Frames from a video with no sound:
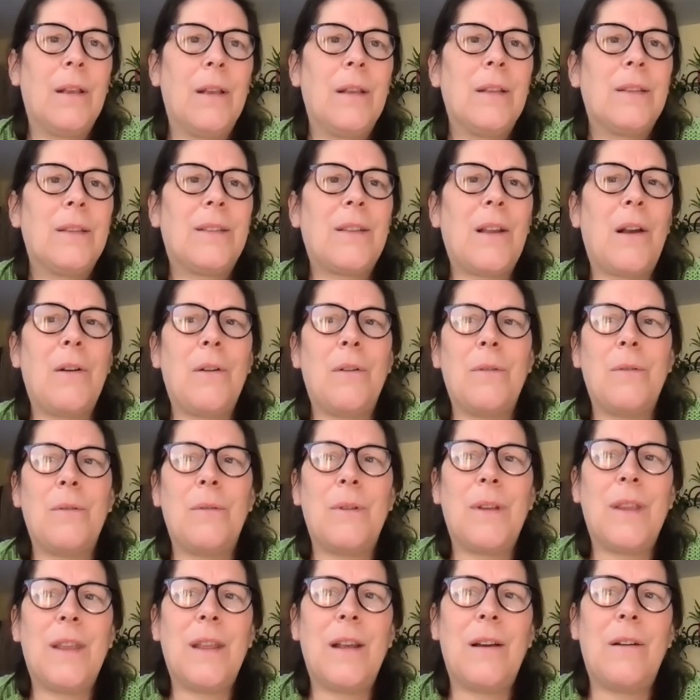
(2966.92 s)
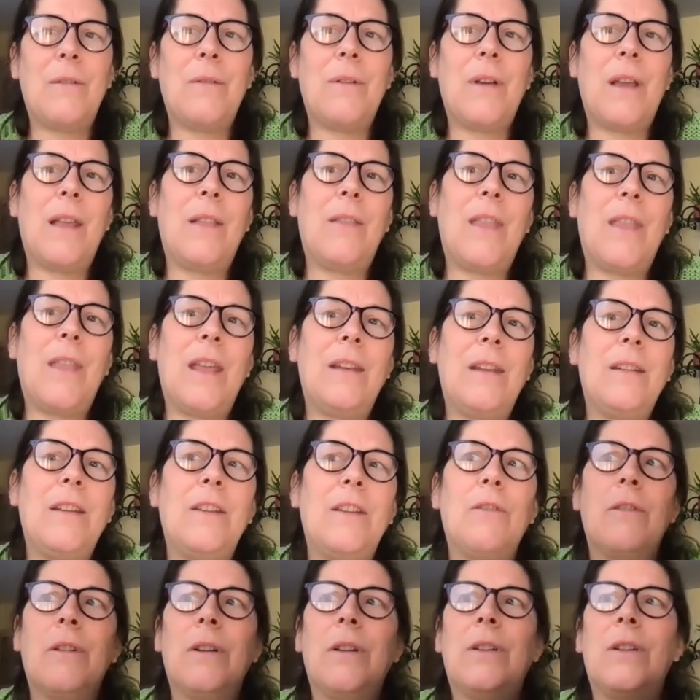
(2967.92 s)
So, you know, and then
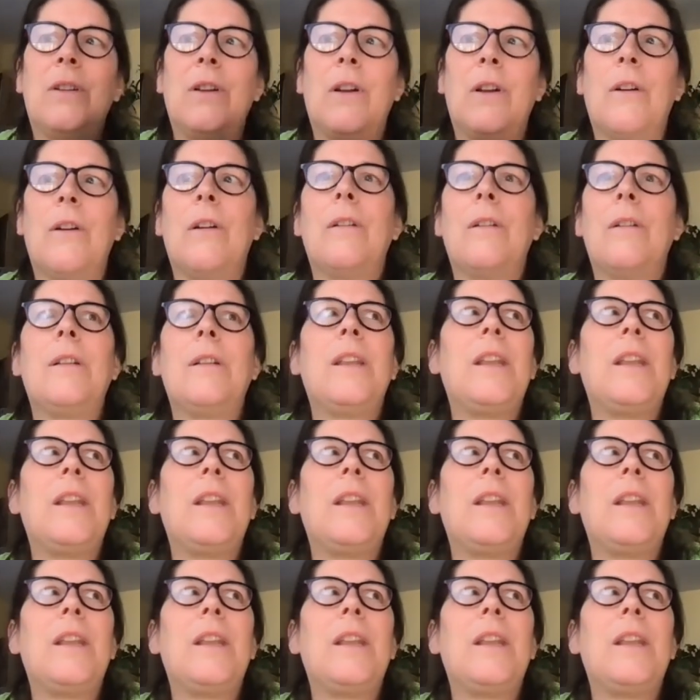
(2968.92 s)
you're in turn